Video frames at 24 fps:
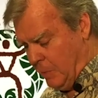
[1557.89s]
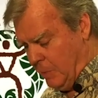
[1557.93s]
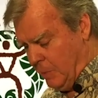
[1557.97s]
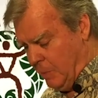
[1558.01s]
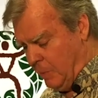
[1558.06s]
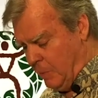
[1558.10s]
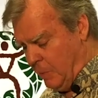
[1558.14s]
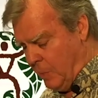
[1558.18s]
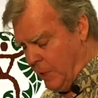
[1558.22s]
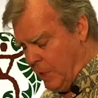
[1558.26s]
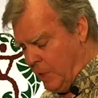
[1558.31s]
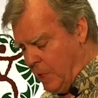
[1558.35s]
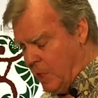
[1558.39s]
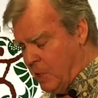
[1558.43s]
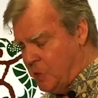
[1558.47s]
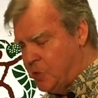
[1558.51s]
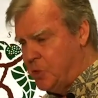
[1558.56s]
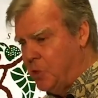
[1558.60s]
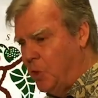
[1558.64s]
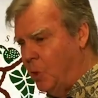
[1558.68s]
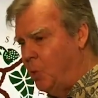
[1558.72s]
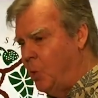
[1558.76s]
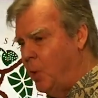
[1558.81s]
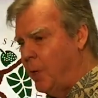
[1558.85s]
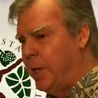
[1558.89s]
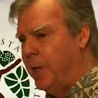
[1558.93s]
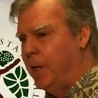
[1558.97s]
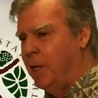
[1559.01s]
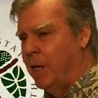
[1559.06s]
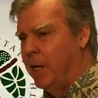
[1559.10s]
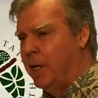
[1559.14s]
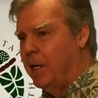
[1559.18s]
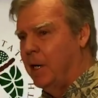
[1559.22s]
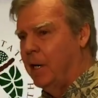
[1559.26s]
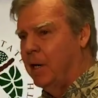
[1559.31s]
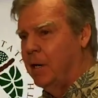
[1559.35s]
we are still working
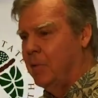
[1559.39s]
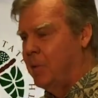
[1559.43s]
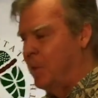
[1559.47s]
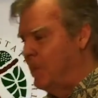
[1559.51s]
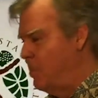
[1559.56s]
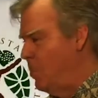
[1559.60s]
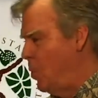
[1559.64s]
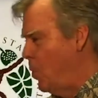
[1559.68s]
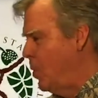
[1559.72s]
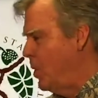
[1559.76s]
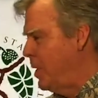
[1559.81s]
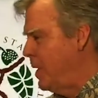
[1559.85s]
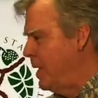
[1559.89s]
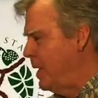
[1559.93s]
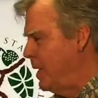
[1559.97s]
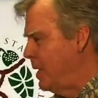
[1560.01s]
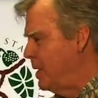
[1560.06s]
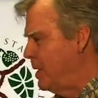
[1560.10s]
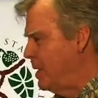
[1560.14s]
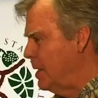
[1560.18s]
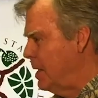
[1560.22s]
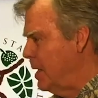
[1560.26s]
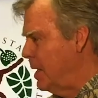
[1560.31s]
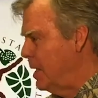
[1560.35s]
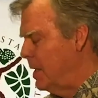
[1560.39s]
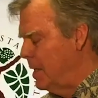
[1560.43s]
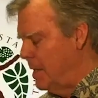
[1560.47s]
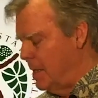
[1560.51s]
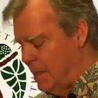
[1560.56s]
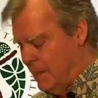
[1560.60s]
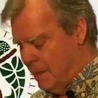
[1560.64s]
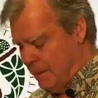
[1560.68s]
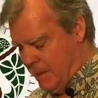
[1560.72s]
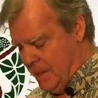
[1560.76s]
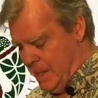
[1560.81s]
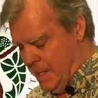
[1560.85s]
on our reporting
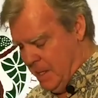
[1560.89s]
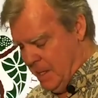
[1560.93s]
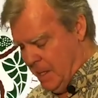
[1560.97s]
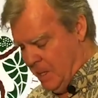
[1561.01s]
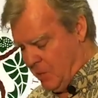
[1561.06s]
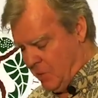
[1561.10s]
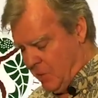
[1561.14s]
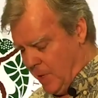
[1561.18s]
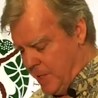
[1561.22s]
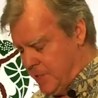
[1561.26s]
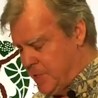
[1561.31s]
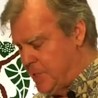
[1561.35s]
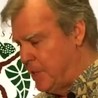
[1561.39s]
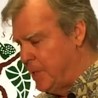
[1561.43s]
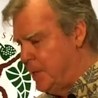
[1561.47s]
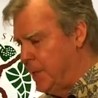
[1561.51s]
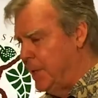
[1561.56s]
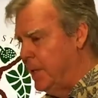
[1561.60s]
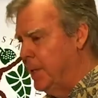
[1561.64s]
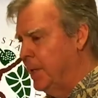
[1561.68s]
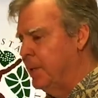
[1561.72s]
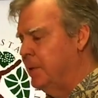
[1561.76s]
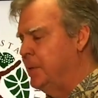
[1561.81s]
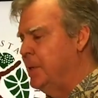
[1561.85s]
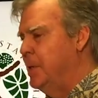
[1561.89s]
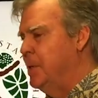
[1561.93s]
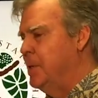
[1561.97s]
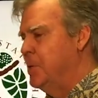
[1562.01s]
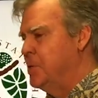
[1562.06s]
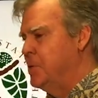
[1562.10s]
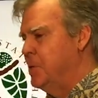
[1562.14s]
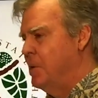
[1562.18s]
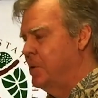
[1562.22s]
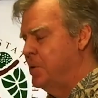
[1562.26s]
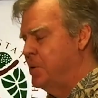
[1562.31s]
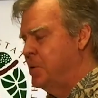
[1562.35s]
criteria.
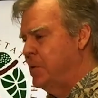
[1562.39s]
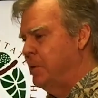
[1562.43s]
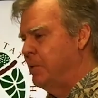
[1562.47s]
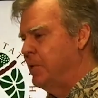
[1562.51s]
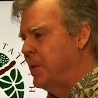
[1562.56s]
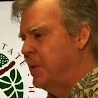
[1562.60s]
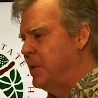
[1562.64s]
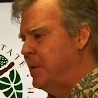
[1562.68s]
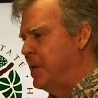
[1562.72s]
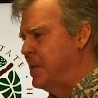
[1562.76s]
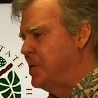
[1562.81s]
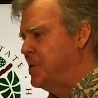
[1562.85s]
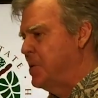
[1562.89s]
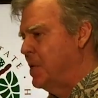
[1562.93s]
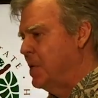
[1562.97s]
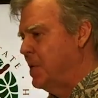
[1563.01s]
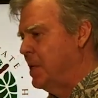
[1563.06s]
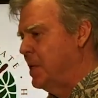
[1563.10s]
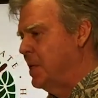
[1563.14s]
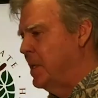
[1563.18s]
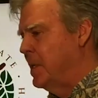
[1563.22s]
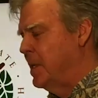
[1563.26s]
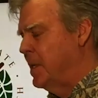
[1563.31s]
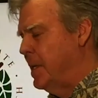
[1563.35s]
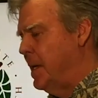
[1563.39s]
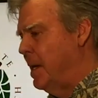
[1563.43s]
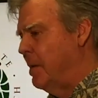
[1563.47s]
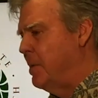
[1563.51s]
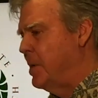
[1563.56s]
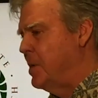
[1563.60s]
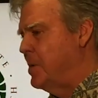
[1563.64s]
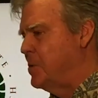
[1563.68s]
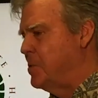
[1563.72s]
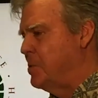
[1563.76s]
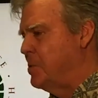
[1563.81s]
Some of the things that the counties